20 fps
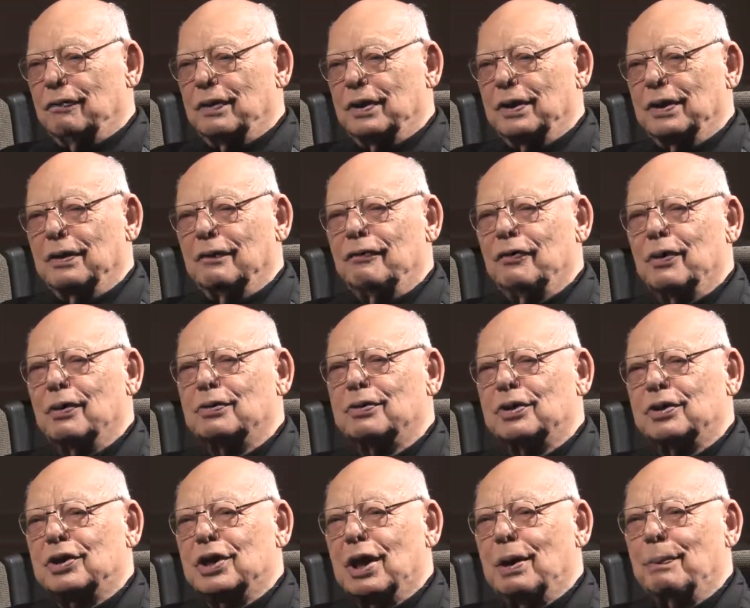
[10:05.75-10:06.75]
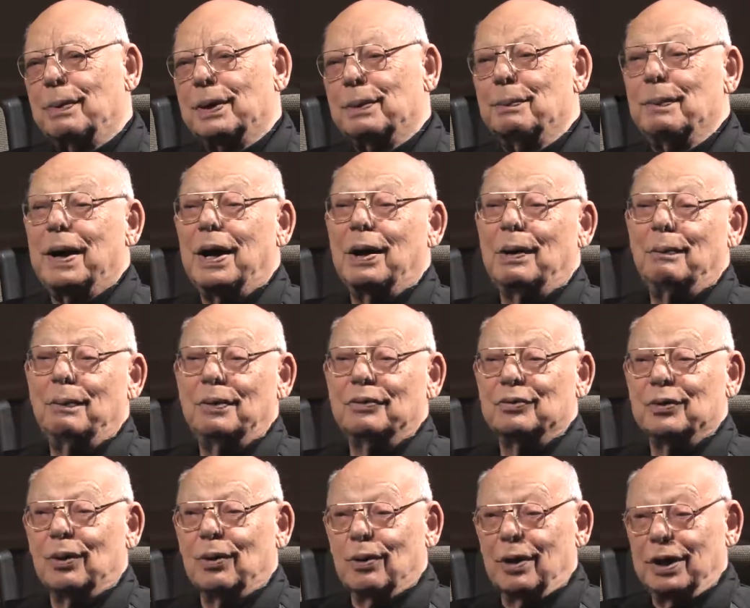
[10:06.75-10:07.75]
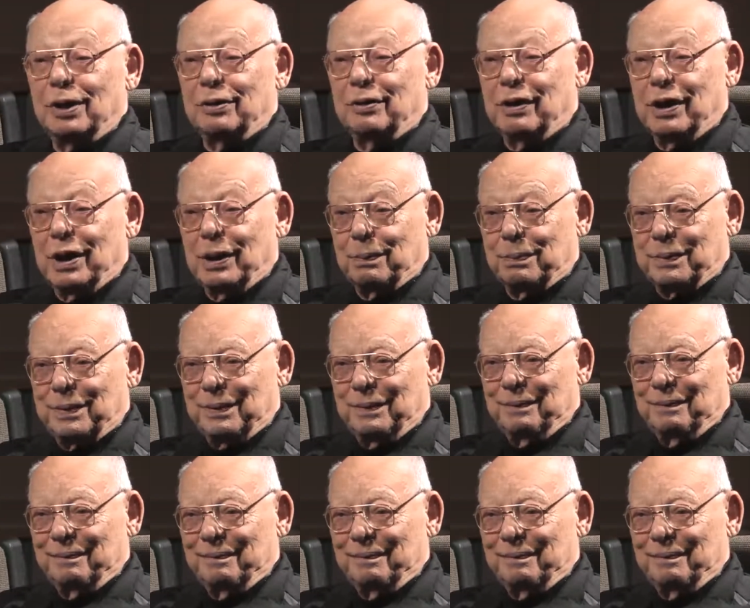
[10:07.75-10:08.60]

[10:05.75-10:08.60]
and the first atomic bomb was already dropped.